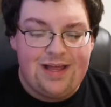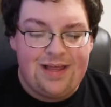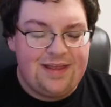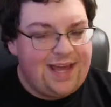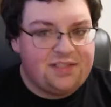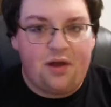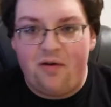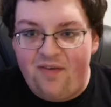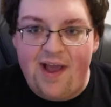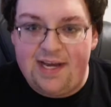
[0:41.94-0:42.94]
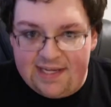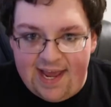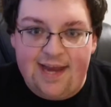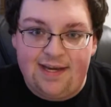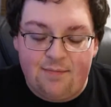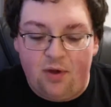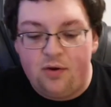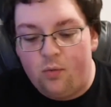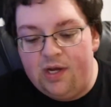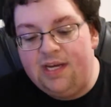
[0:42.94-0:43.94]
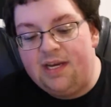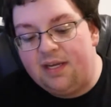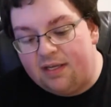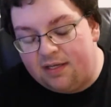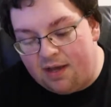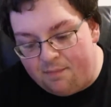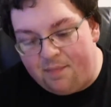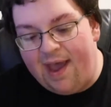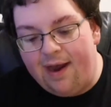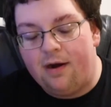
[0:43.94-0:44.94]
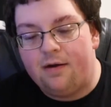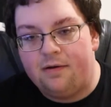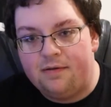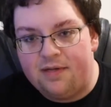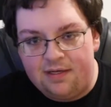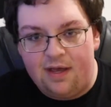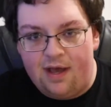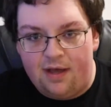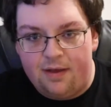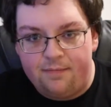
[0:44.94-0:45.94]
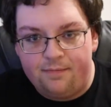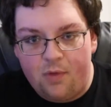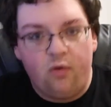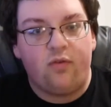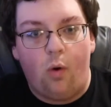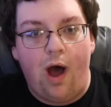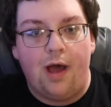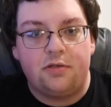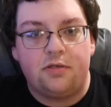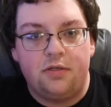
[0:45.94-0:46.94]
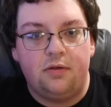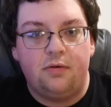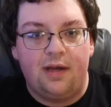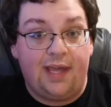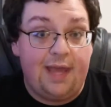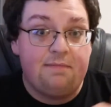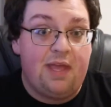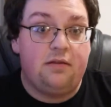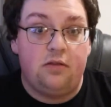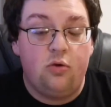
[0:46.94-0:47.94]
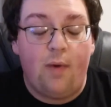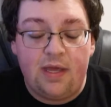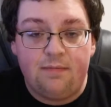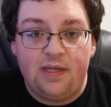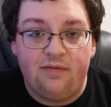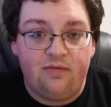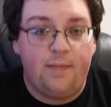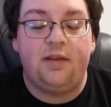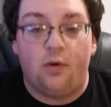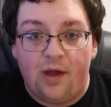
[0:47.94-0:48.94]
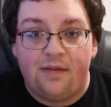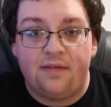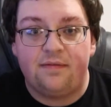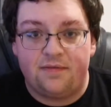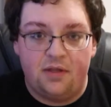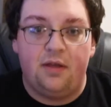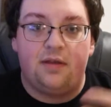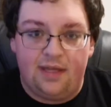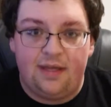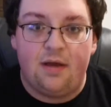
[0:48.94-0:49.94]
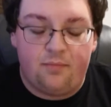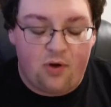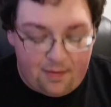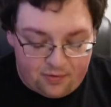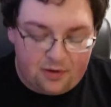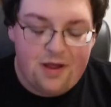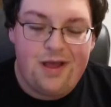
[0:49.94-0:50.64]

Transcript: that's all fine and dandy, but we need to compare Overwatch to a game that you might be familiar with, so you can get a proper